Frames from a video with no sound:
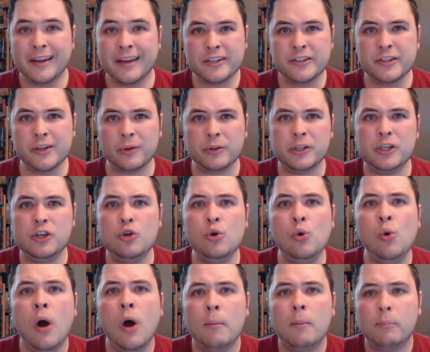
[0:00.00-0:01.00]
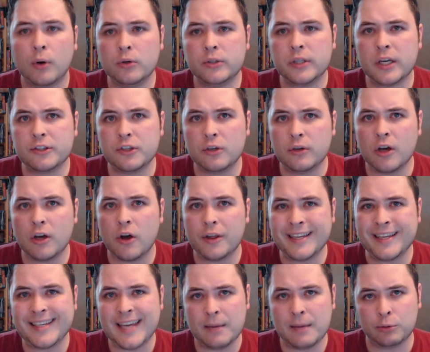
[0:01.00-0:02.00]
That is the only new Protoss unit on
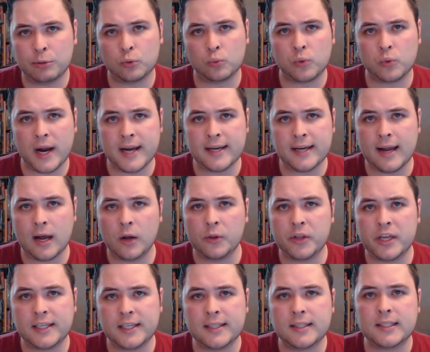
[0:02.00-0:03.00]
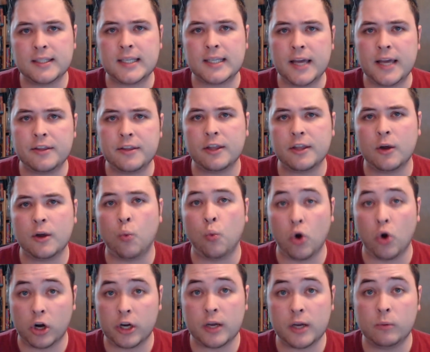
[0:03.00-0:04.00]
the table right now. They did say that they're
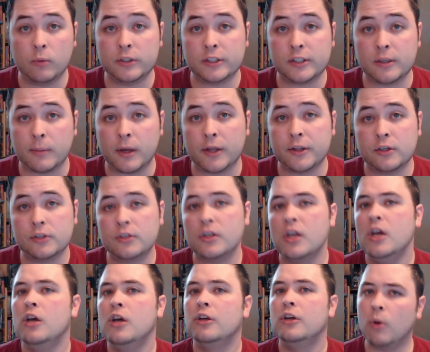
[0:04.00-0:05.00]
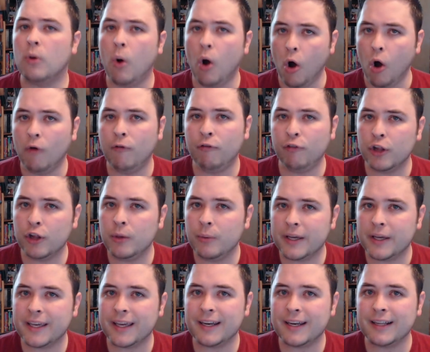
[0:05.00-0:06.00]
working with some others. So, hopefully
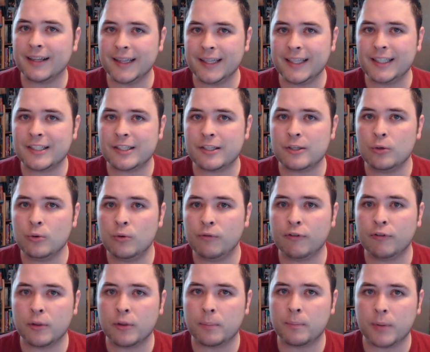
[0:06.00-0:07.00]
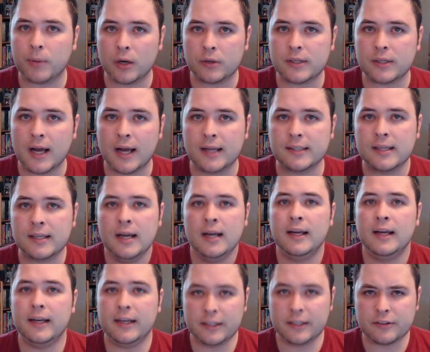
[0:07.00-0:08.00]
we get at least 2 for the Protoss.
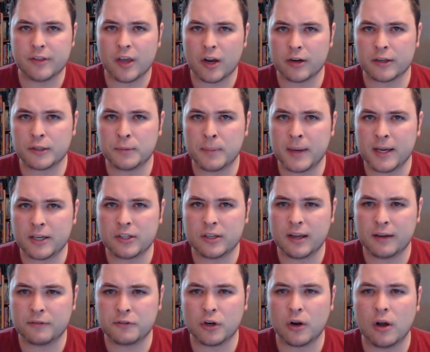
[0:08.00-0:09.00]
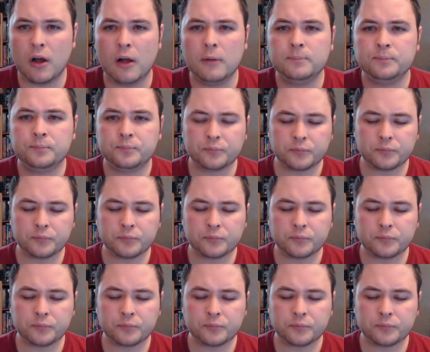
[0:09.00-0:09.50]
It is their expansion after all.